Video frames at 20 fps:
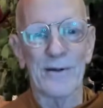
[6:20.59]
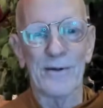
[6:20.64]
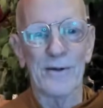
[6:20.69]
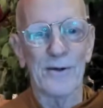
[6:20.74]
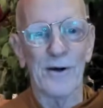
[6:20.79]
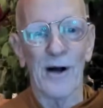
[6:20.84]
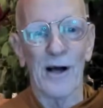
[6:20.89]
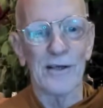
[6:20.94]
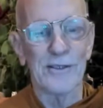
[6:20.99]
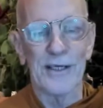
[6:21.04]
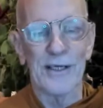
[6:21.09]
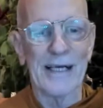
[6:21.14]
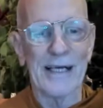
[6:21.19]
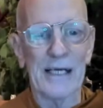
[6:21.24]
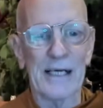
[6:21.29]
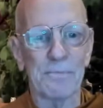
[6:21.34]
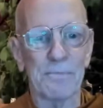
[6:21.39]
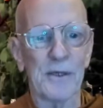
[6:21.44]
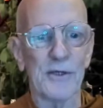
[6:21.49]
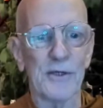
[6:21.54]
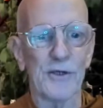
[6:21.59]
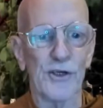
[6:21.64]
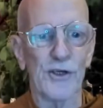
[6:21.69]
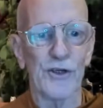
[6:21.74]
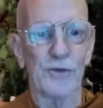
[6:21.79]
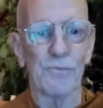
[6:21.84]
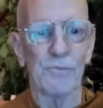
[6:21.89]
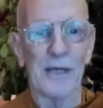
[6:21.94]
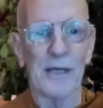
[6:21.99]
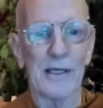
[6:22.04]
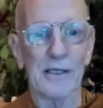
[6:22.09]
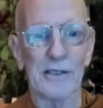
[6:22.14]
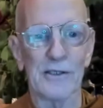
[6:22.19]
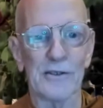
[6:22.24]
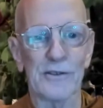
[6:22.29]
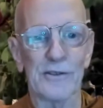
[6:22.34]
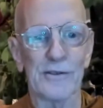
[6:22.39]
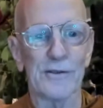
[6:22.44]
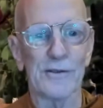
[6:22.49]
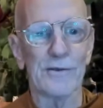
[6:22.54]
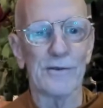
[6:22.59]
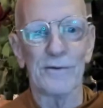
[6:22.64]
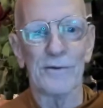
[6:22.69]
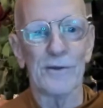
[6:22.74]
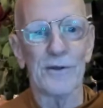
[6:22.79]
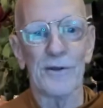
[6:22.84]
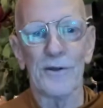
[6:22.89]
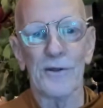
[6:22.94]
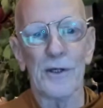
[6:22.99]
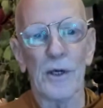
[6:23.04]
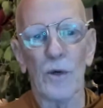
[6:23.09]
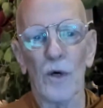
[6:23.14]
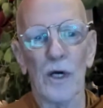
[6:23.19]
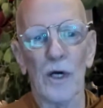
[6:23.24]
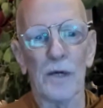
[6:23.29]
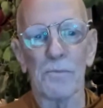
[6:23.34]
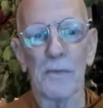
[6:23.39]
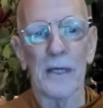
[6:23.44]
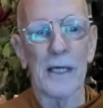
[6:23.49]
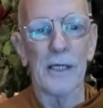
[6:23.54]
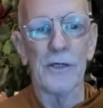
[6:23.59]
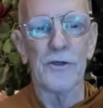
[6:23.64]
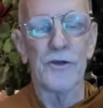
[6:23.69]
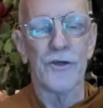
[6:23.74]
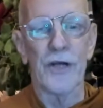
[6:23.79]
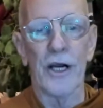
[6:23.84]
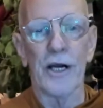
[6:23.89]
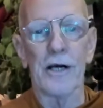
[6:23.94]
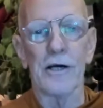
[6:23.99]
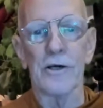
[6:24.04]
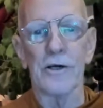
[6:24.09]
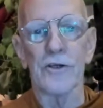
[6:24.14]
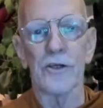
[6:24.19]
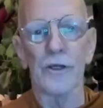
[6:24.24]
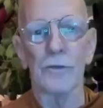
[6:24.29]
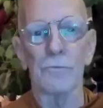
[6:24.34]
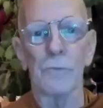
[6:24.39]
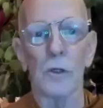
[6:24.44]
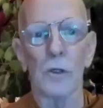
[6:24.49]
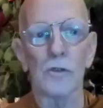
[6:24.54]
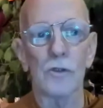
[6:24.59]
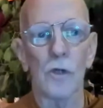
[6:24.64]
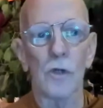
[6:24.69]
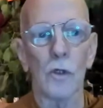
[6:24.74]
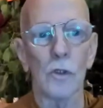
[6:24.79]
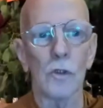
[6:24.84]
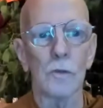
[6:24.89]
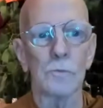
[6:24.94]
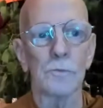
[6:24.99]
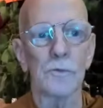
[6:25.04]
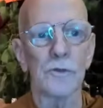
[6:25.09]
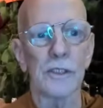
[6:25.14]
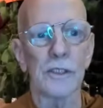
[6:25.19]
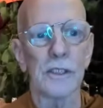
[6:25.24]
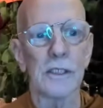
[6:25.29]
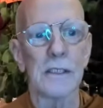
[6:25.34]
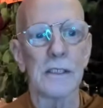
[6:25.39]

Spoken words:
cross-legged position because there weren't many chairs in most homes